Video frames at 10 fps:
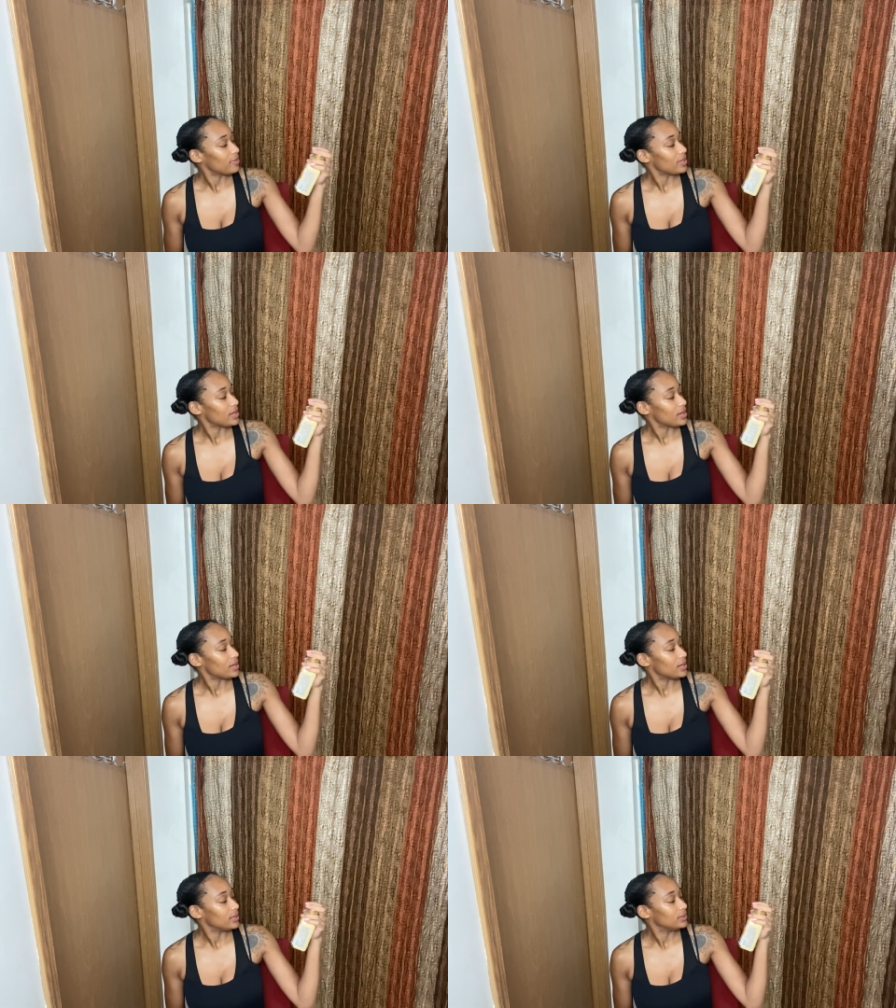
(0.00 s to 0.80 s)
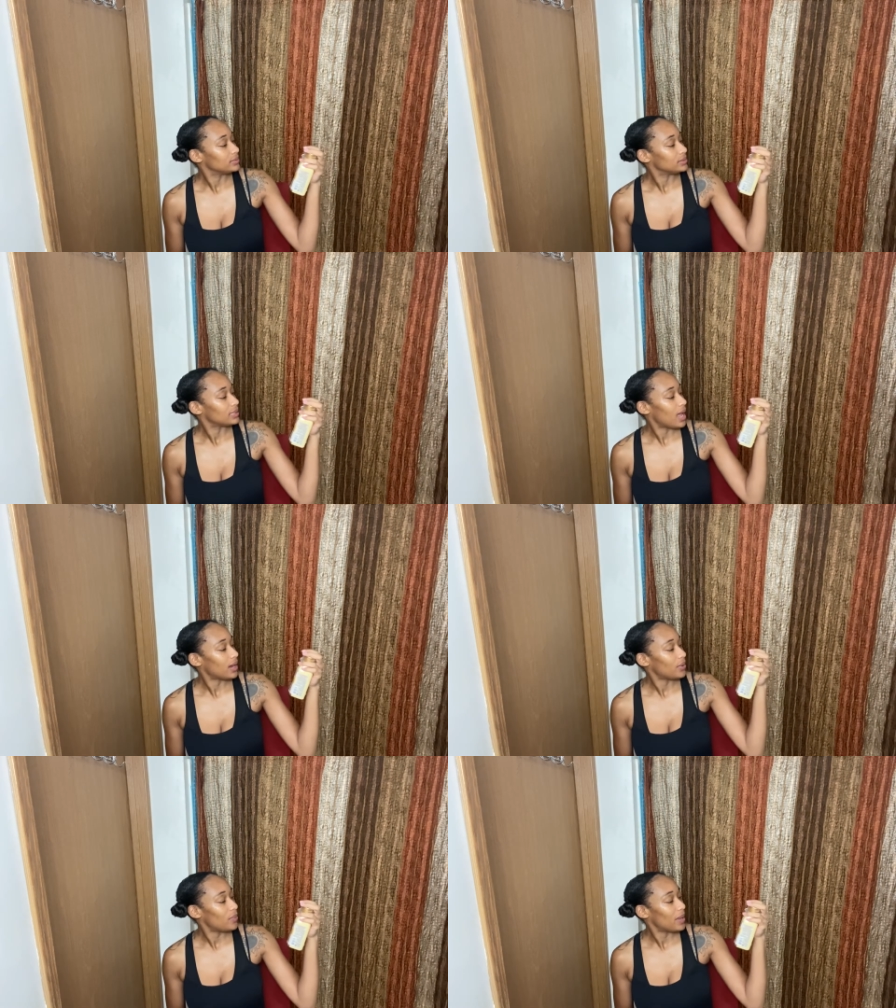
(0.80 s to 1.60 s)
the Not
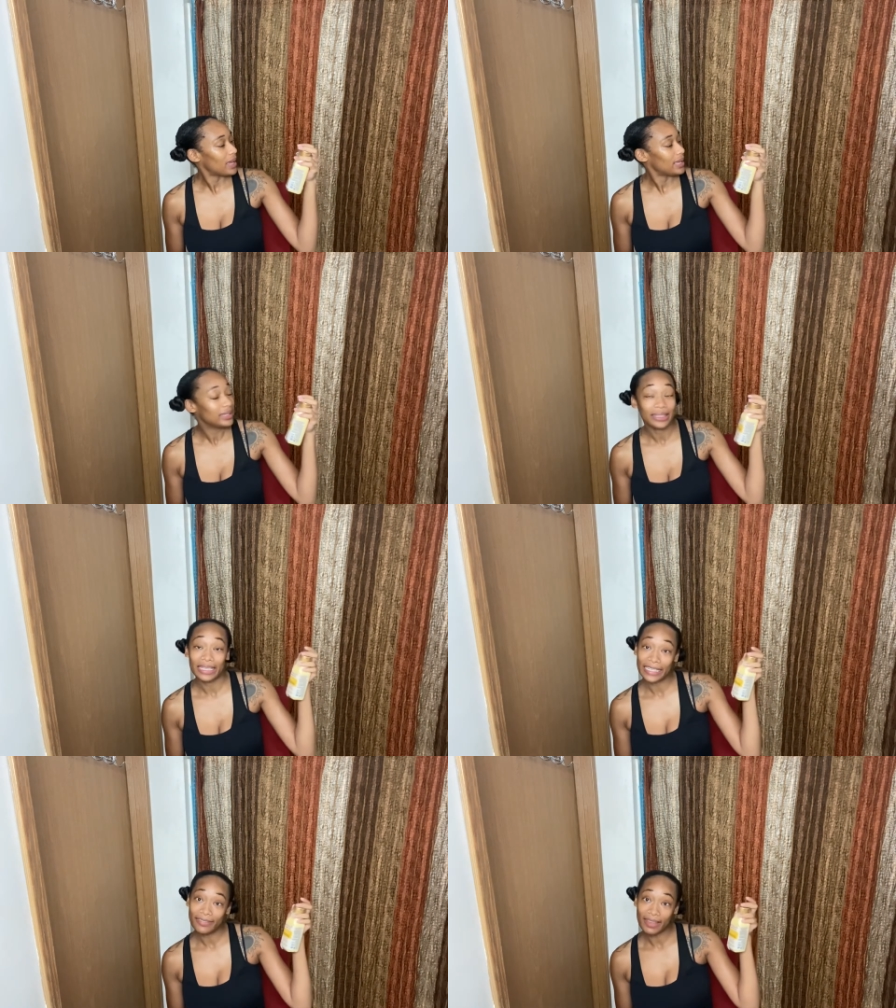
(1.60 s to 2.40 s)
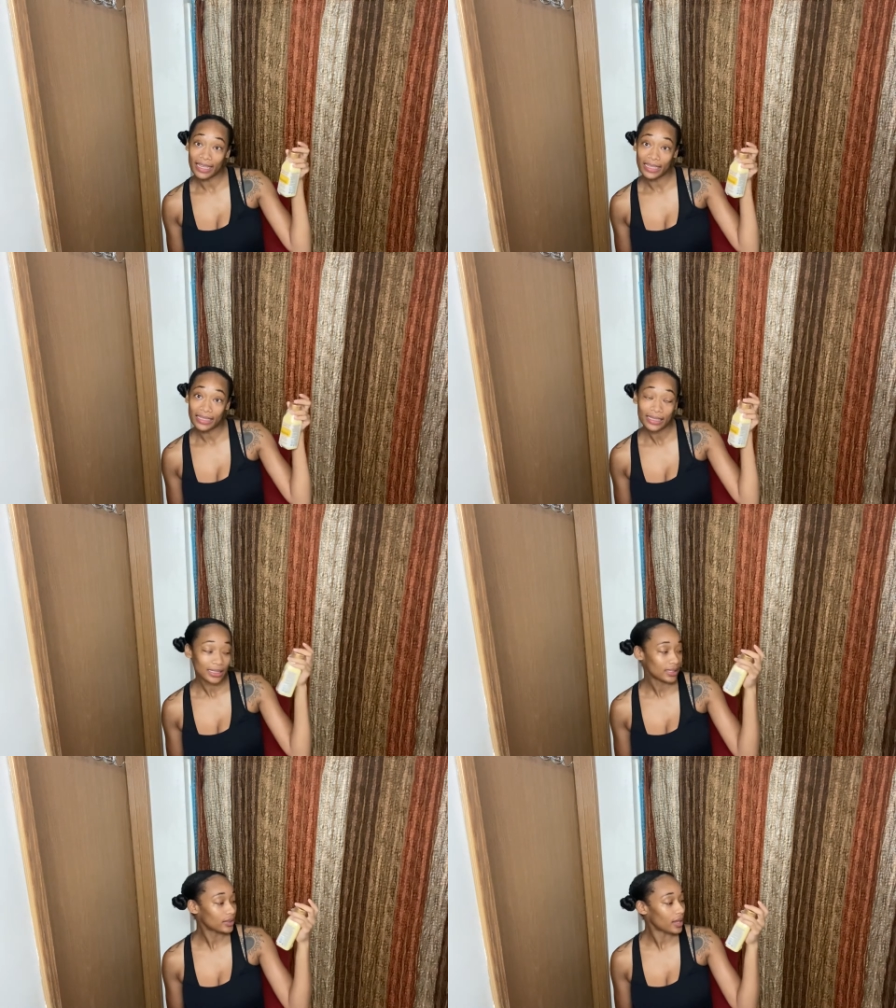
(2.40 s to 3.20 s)
Away leave-in.
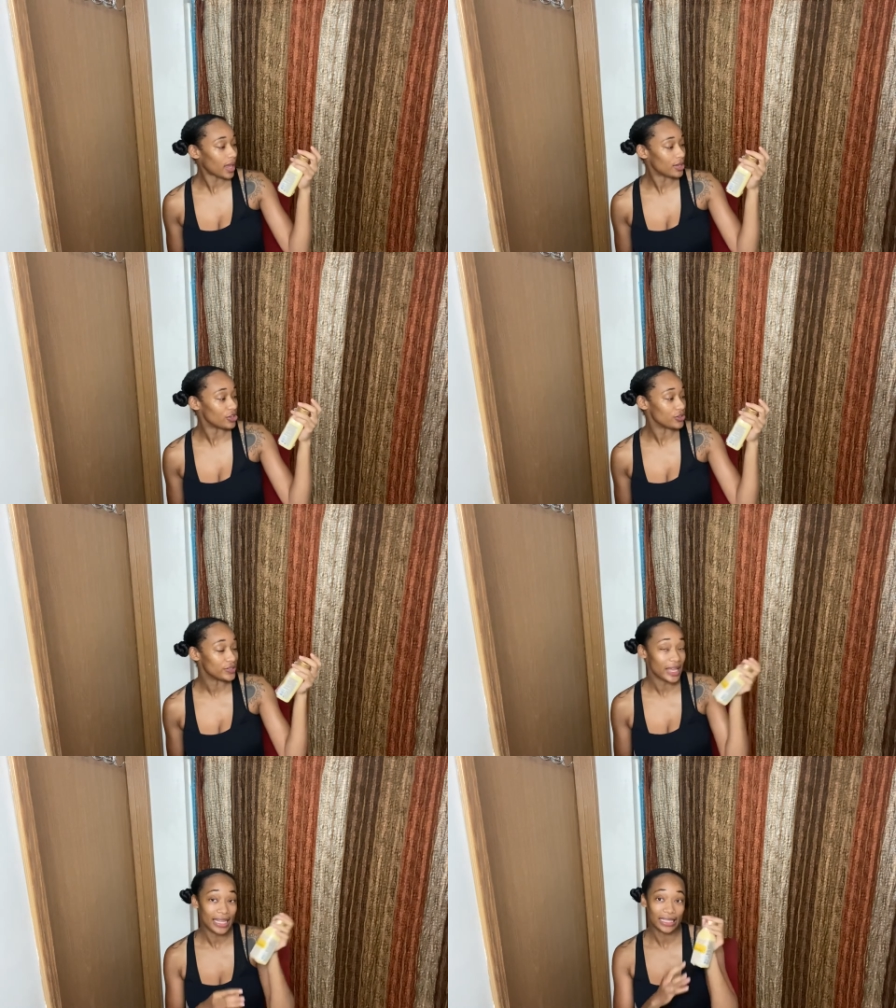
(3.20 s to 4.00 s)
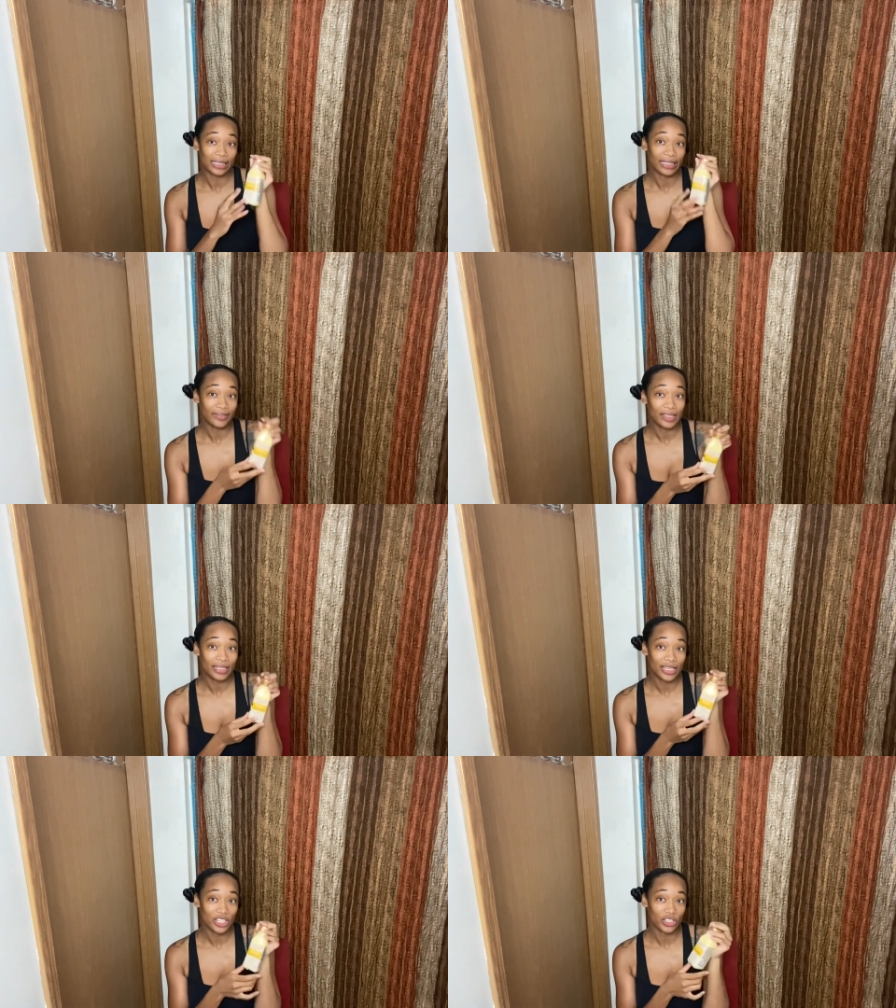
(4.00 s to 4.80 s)
You can use it as a leave-in
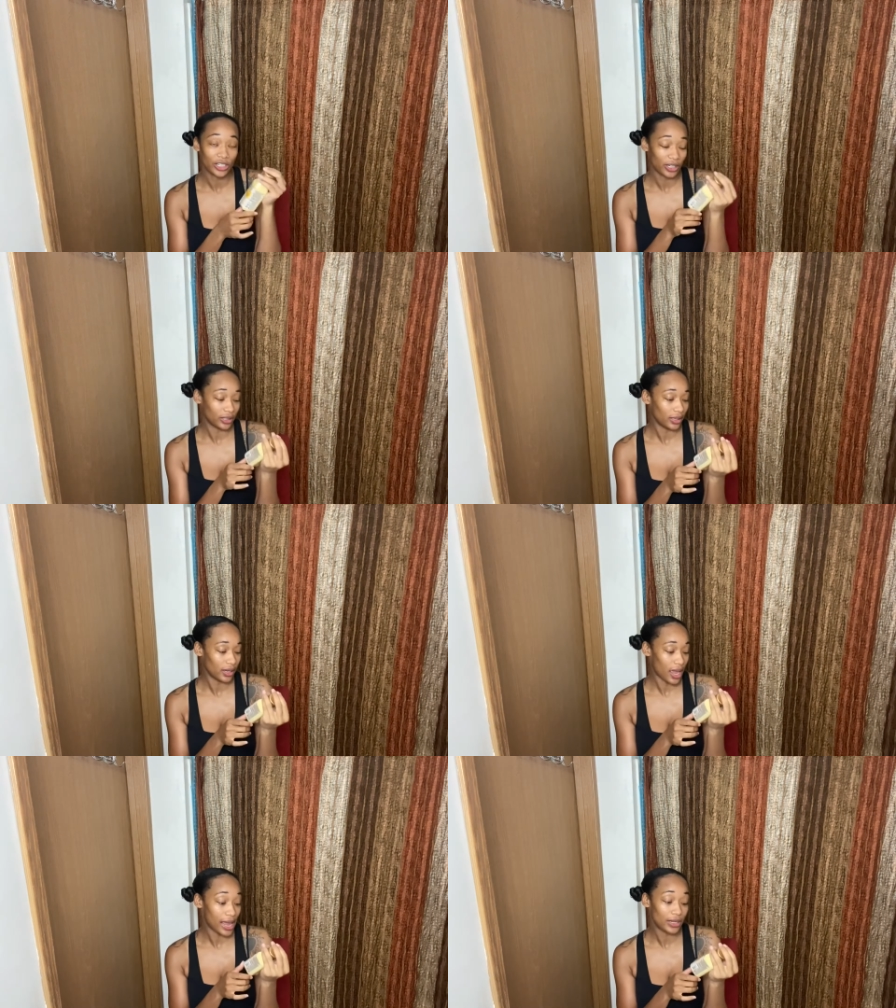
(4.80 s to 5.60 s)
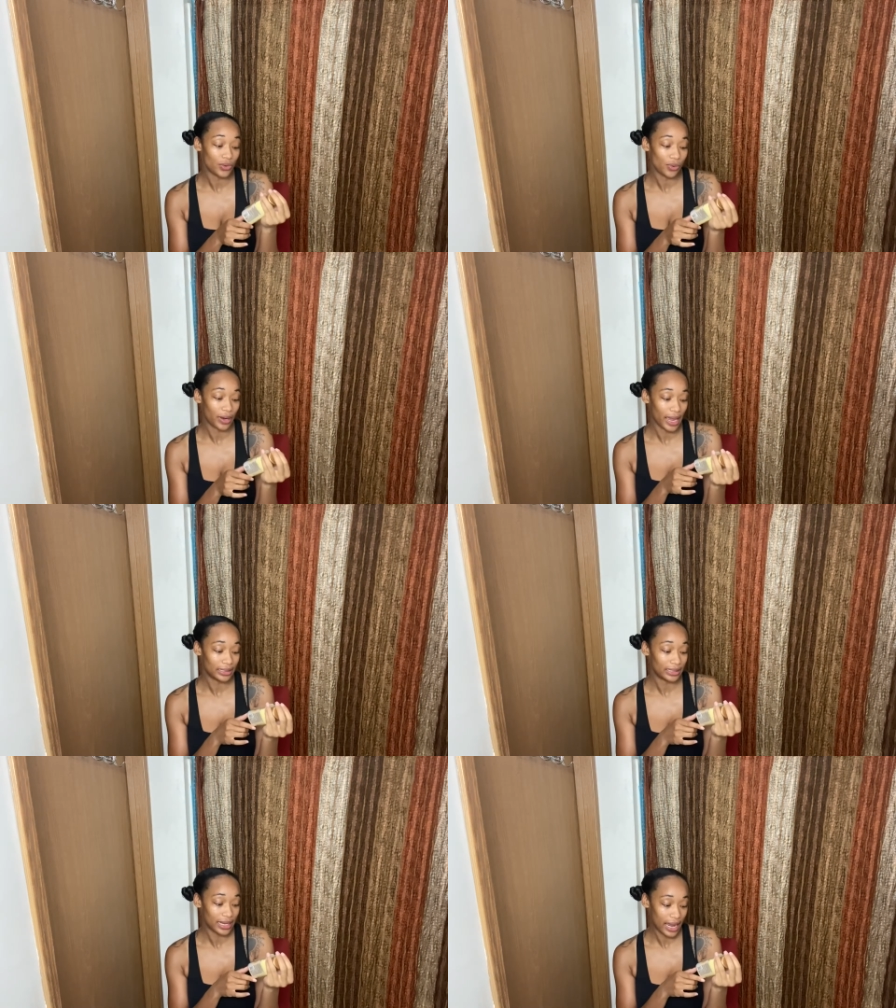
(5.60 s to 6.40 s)
conditioner and or a
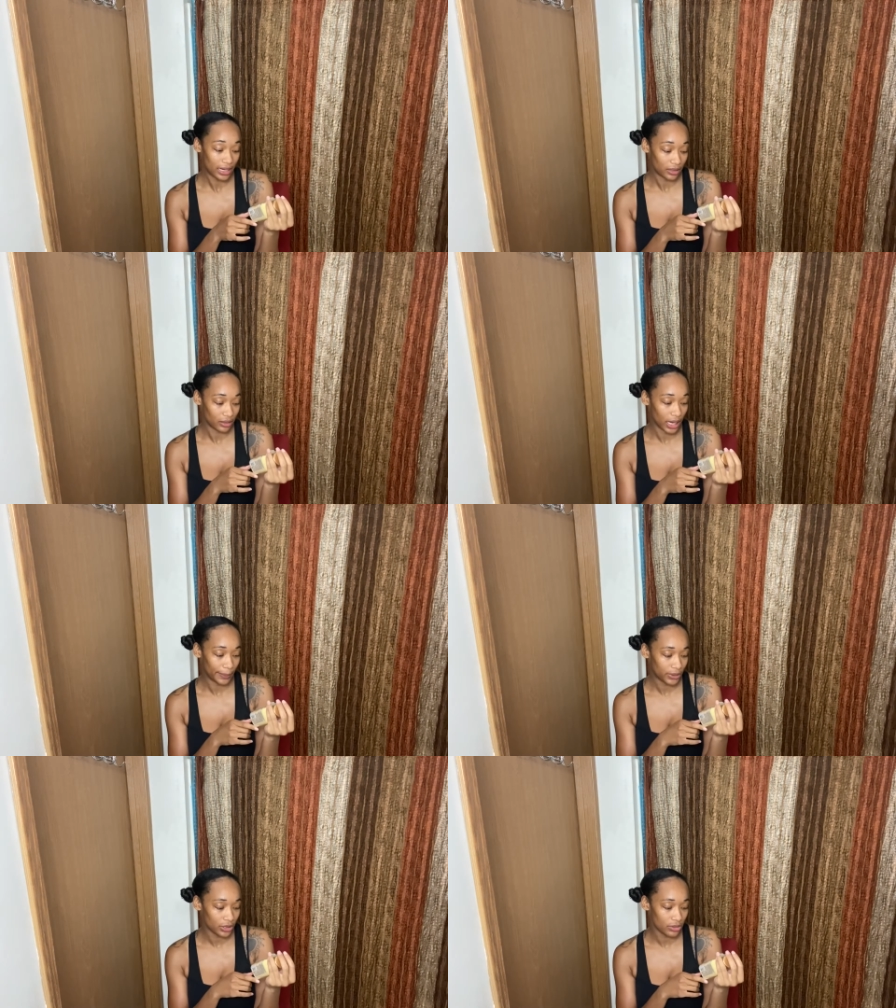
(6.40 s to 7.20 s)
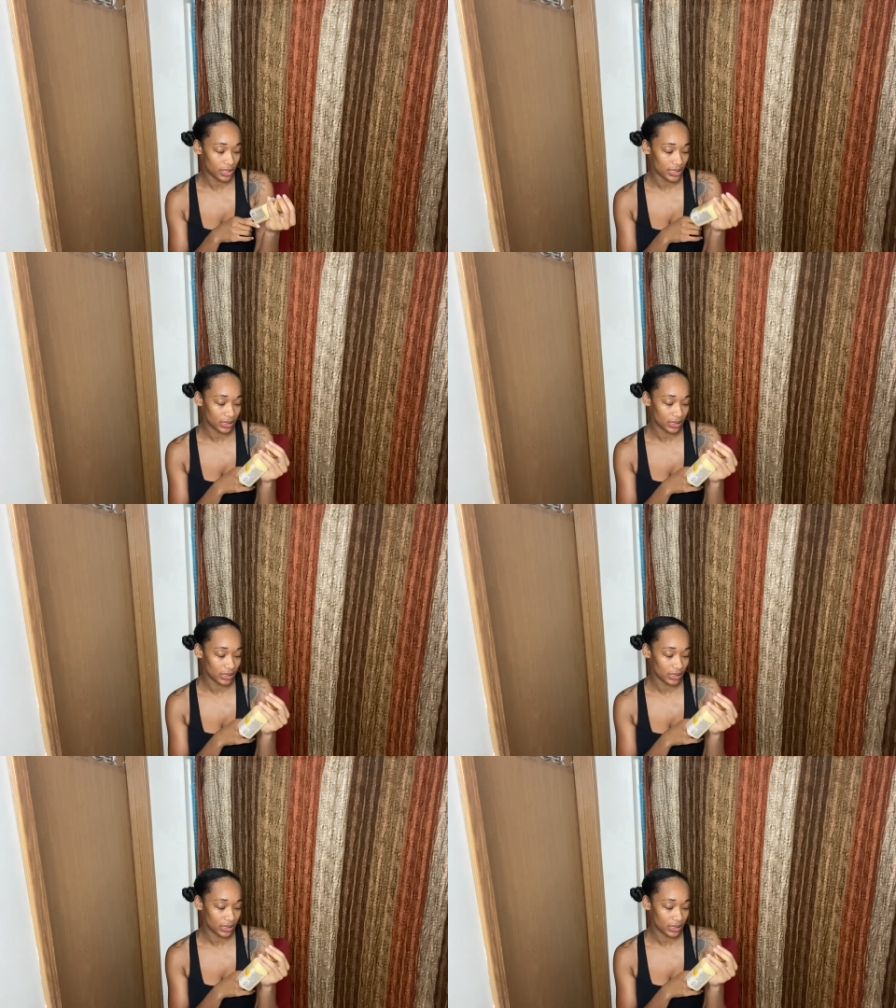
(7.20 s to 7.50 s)
detangler. I'm gonna use it as a